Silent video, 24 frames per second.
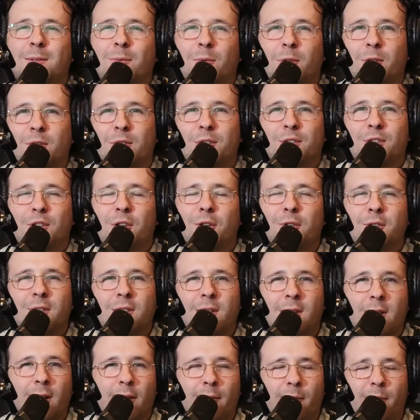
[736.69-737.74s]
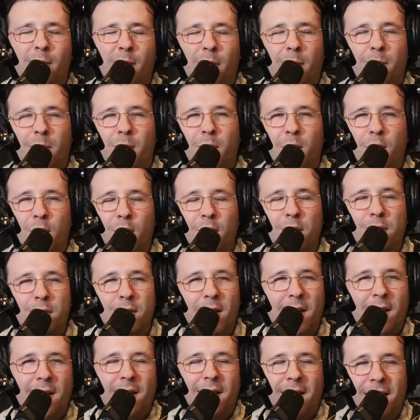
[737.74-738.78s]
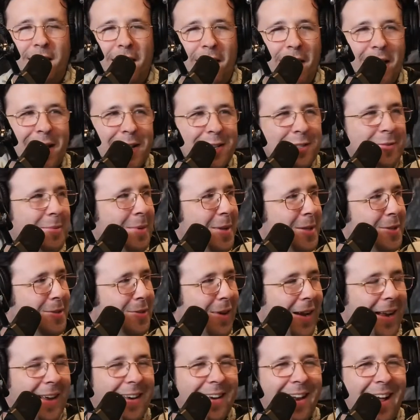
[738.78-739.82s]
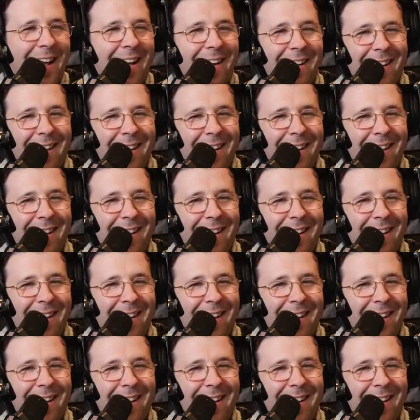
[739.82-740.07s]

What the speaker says: We're just using them for beauty enhancements right now